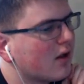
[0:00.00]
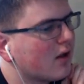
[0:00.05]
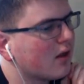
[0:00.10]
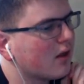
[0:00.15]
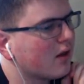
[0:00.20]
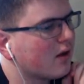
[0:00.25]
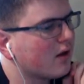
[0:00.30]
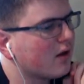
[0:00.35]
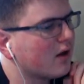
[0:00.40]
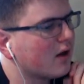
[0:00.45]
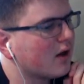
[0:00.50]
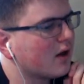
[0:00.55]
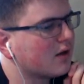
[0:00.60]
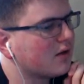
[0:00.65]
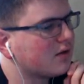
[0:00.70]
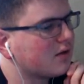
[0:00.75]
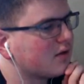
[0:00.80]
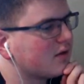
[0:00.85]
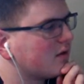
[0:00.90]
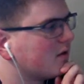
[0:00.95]
I
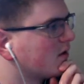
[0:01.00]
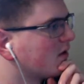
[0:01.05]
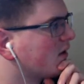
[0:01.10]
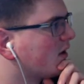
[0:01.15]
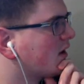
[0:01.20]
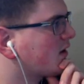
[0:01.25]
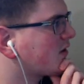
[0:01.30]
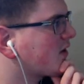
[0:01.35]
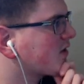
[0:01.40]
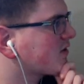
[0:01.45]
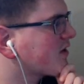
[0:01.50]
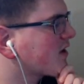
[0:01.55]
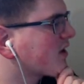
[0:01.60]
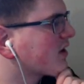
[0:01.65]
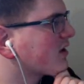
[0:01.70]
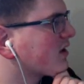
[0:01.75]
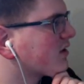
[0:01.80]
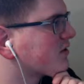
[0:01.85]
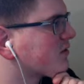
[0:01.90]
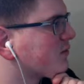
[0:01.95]
guess I could
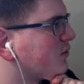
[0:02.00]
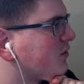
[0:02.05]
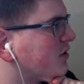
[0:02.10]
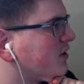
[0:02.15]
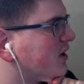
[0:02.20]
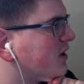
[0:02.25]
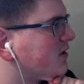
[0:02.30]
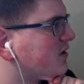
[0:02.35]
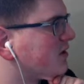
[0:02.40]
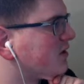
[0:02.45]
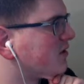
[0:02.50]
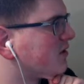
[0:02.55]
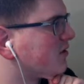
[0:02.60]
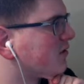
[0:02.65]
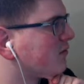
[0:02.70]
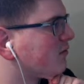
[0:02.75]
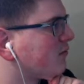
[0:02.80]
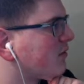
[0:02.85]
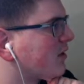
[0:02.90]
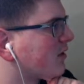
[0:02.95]
also put Daisy too,
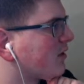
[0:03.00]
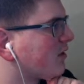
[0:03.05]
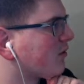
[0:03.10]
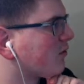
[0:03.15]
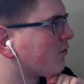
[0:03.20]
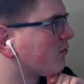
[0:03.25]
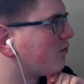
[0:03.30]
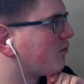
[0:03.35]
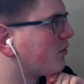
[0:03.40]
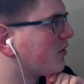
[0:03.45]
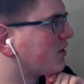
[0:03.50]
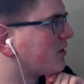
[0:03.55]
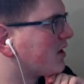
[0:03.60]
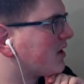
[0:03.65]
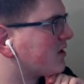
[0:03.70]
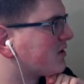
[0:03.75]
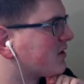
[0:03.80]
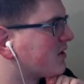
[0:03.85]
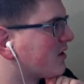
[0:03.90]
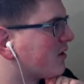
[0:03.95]
but I'm gonna put
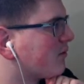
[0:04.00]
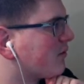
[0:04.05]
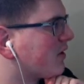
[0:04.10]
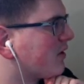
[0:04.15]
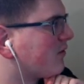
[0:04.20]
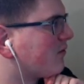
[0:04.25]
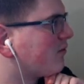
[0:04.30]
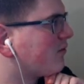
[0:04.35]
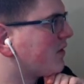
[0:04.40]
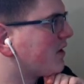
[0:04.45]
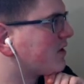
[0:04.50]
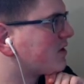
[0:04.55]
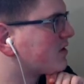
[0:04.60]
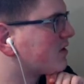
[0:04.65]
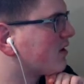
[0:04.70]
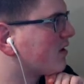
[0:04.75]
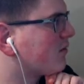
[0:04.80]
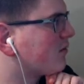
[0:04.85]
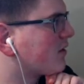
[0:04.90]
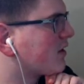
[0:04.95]
Daisy above Peach
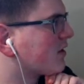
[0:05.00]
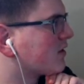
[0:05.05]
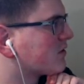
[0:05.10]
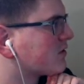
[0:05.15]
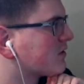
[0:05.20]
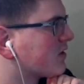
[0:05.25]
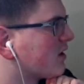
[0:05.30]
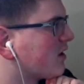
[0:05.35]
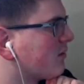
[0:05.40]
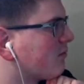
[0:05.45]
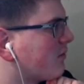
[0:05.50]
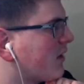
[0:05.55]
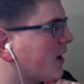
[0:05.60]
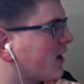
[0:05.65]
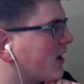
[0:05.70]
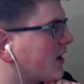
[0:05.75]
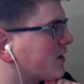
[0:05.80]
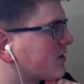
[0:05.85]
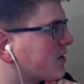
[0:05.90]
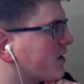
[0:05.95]
though because I
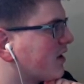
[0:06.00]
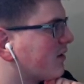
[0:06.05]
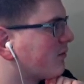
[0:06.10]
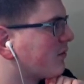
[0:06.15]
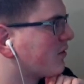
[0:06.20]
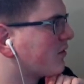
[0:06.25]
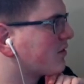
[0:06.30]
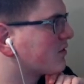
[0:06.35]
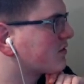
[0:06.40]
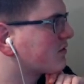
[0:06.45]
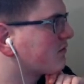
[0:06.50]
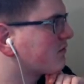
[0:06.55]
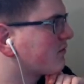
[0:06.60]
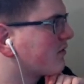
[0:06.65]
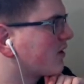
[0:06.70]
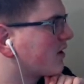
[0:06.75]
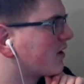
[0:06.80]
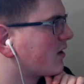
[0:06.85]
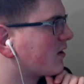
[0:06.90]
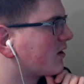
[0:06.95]
like tomboys
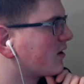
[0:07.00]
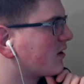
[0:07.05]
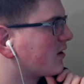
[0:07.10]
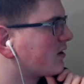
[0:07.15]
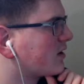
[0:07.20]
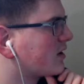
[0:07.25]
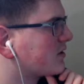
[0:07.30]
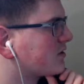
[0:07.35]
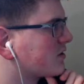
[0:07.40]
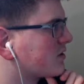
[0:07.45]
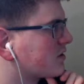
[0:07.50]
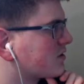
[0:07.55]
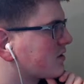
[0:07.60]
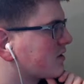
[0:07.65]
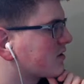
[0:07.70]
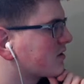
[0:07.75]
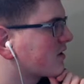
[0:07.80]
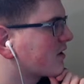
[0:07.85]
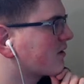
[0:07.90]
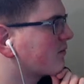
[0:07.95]
and Daisy's a
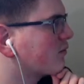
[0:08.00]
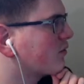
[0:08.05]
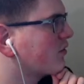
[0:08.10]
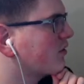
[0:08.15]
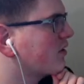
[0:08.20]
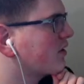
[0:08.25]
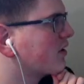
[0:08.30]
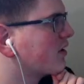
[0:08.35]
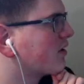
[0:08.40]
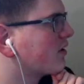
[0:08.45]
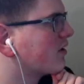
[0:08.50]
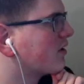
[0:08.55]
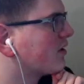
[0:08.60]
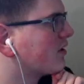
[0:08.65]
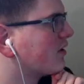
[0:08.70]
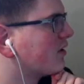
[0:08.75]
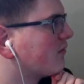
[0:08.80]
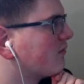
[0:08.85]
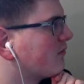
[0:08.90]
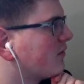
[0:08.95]
tomboy and
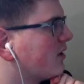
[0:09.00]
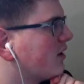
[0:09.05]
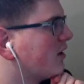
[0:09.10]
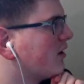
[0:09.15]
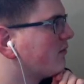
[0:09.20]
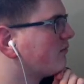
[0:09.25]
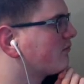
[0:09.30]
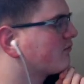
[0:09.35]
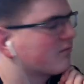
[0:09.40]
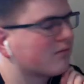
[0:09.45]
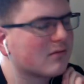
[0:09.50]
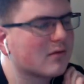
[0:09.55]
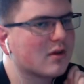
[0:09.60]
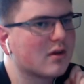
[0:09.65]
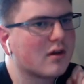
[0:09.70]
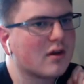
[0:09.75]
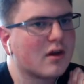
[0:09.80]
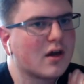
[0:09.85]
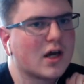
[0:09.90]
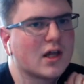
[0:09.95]
yeah,
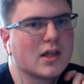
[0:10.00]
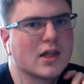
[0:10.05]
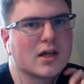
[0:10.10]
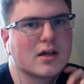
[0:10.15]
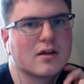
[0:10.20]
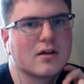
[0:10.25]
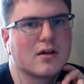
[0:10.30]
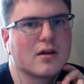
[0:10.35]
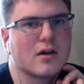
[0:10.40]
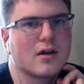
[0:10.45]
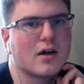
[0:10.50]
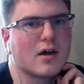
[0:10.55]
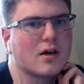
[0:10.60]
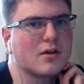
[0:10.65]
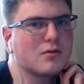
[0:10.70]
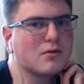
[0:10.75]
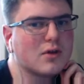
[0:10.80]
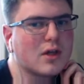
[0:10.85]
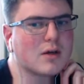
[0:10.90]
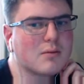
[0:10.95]
I
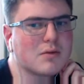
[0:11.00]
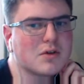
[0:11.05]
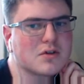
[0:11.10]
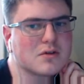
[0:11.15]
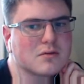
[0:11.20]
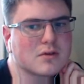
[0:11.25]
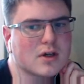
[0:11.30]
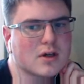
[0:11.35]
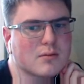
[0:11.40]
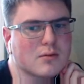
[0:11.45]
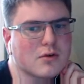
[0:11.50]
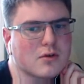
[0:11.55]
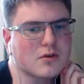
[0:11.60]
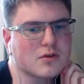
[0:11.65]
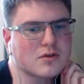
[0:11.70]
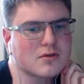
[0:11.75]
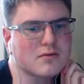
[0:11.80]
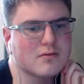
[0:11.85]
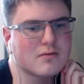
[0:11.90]
do like me some tomboys.